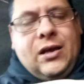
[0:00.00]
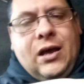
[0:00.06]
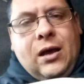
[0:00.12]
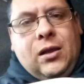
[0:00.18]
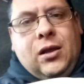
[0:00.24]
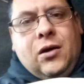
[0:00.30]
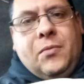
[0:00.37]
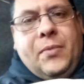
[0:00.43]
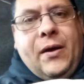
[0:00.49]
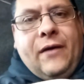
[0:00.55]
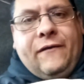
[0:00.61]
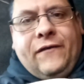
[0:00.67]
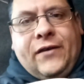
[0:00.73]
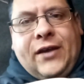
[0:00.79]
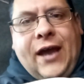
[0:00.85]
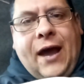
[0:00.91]
a little bit
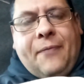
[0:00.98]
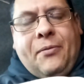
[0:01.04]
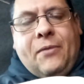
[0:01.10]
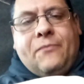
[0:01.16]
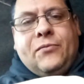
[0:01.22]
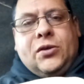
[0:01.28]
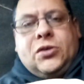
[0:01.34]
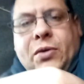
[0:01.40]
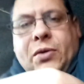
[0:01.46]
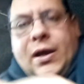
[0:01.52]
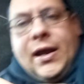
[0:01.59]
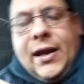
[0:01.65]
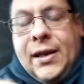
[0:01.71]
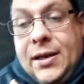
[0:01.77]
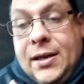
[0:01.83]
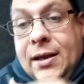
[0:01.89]
of a gap in
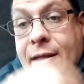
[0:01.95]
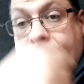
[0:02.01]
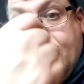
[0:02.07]
between,